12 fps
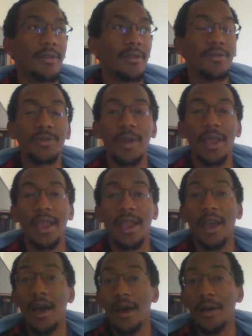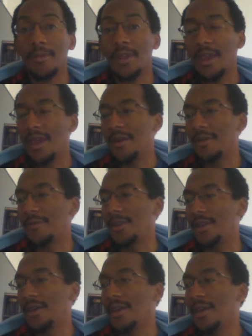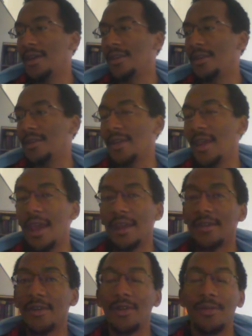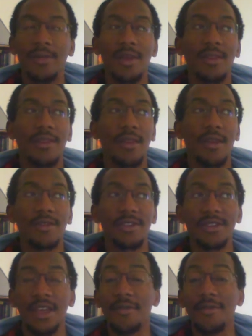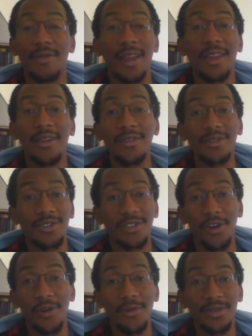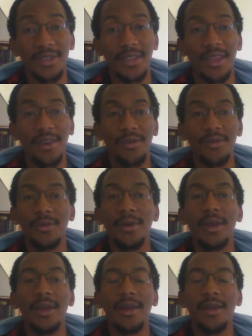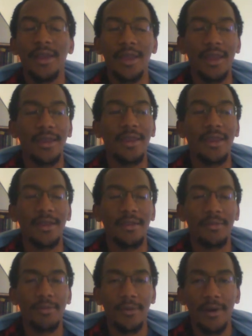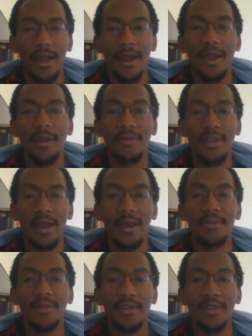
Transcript: New Japan Cup, they have the tag tournaments, they just have regular shows that they do. It is prime top